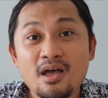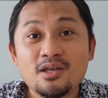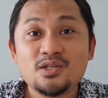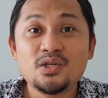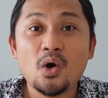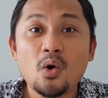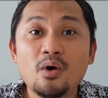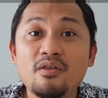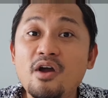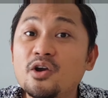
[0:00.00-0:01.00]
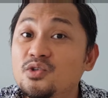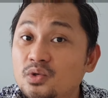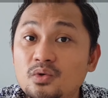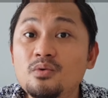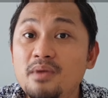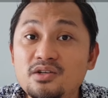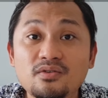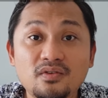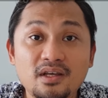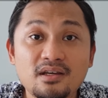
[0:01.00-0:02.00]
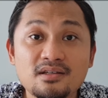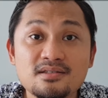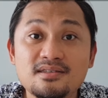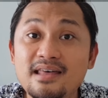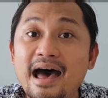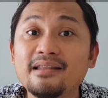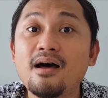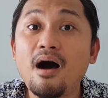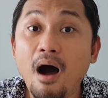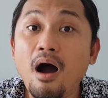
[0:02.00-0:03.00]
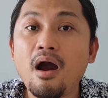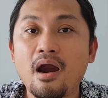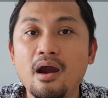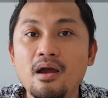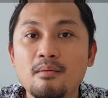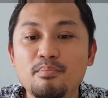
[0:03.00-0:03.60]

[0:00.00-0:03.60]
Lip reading: So there are 2 major things that are